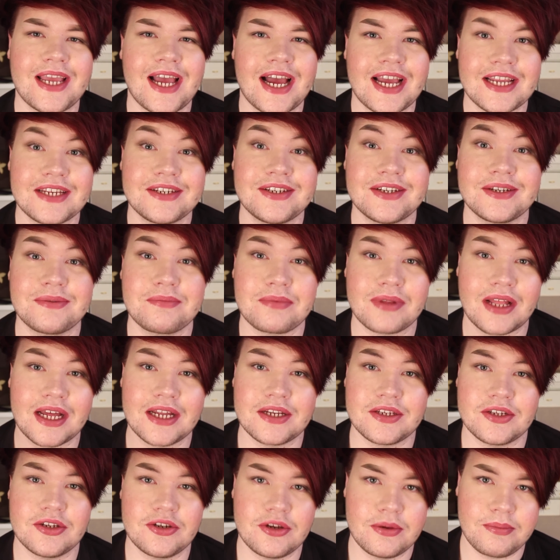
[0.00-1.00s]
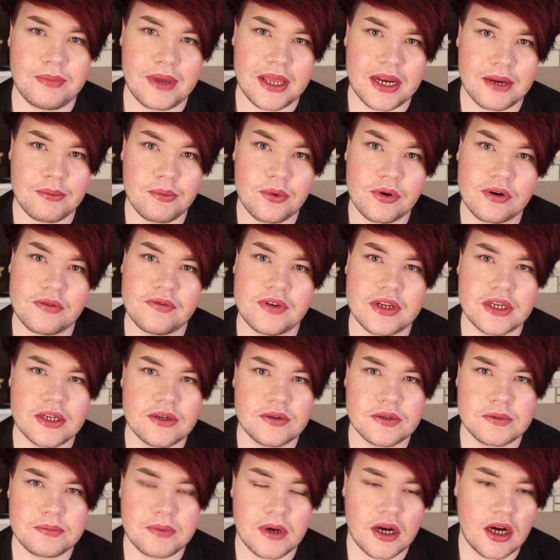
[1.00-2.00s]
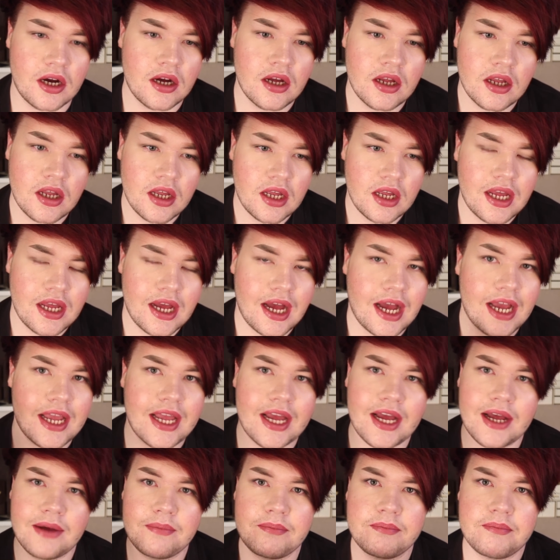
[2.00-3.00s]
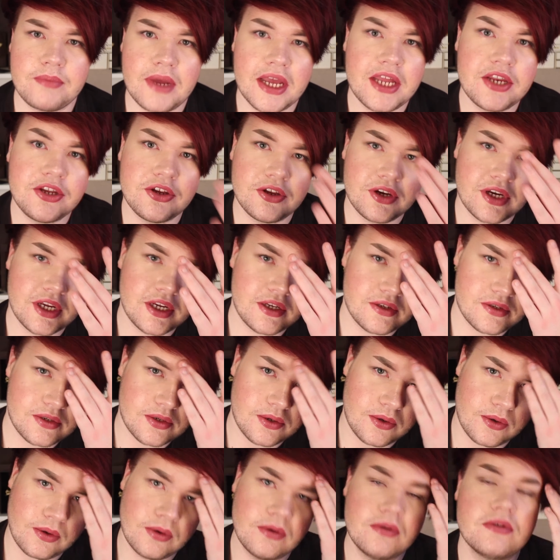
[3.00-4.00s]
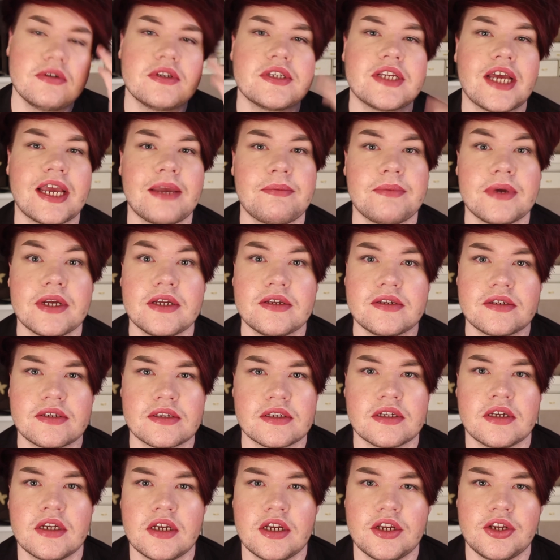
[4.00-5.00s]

I did plan to do many more videos, but I am in uni, so time is,